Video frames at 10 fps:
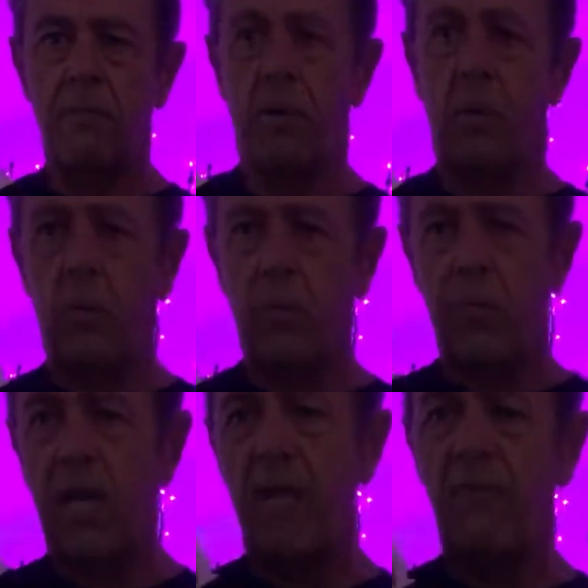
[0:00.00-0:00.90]
But what do
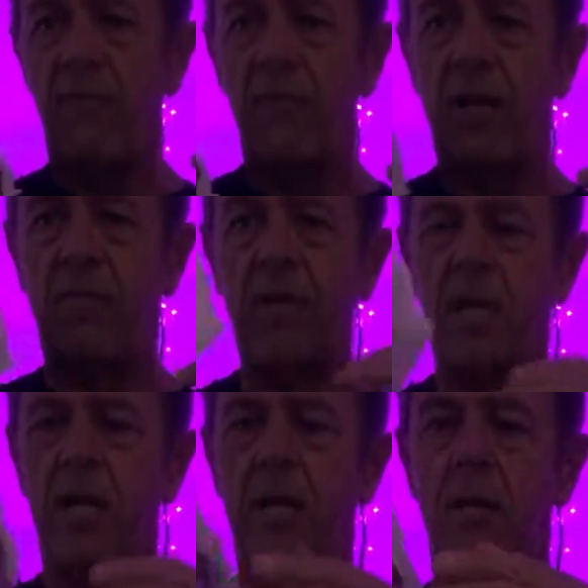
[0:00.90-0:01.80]
we have left
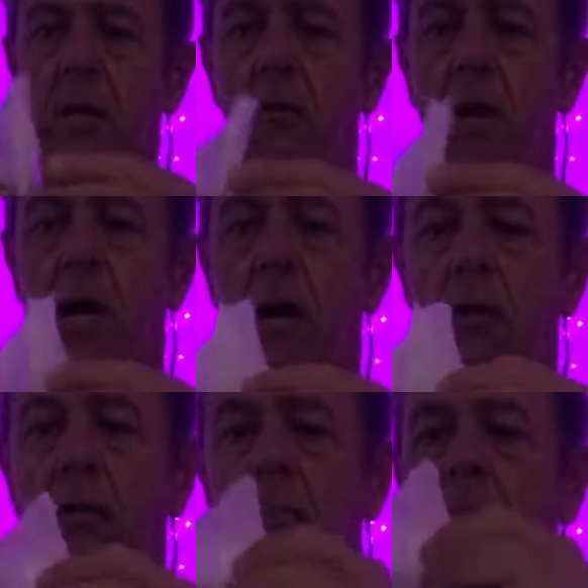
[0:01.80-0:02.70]
here?
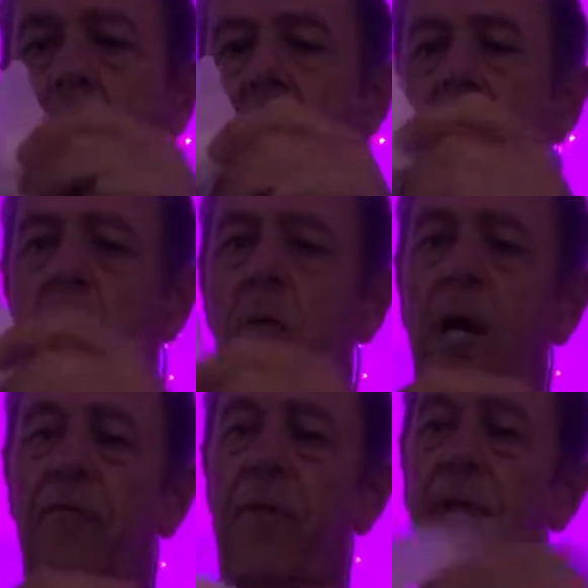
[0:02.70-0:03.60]
Well, we
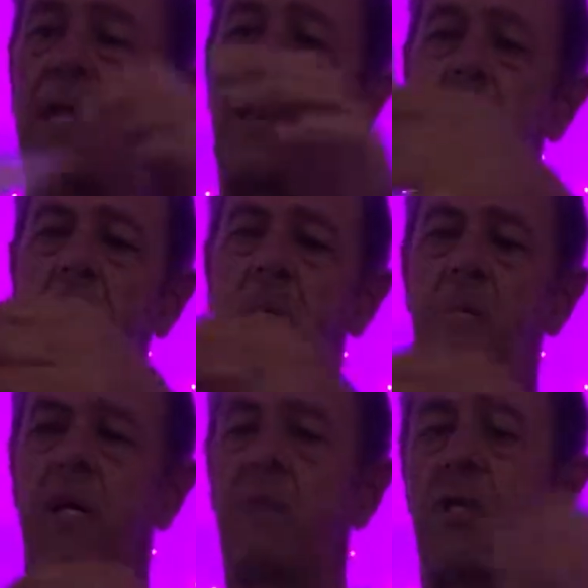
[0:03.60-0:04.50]
have the cutout
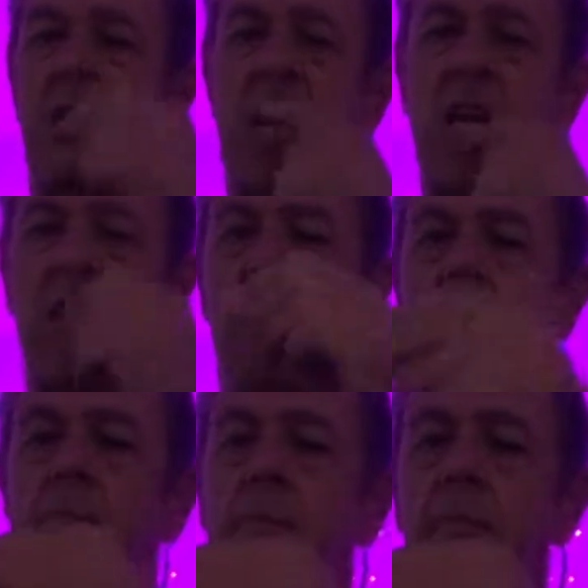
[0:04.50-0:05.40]
that I've just cut out.
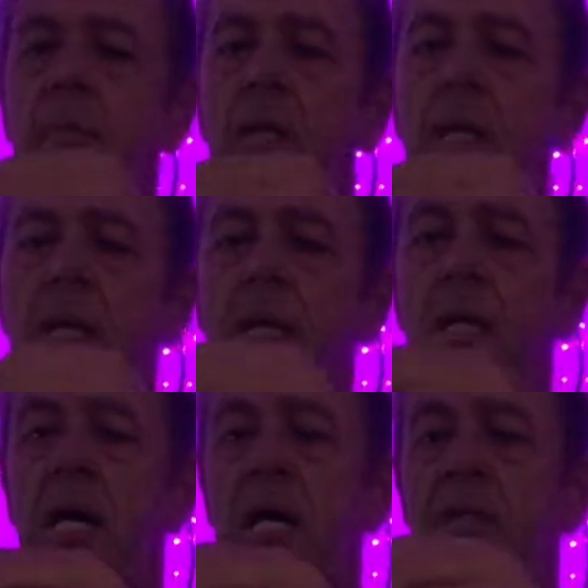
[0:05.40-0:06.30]

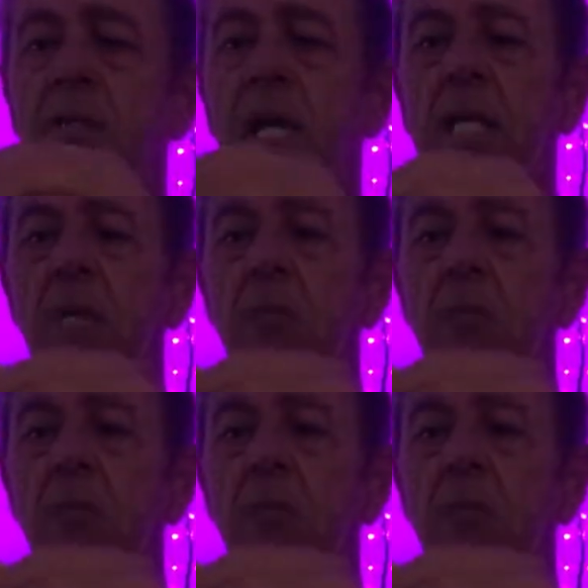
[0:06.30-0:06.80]
And if you take the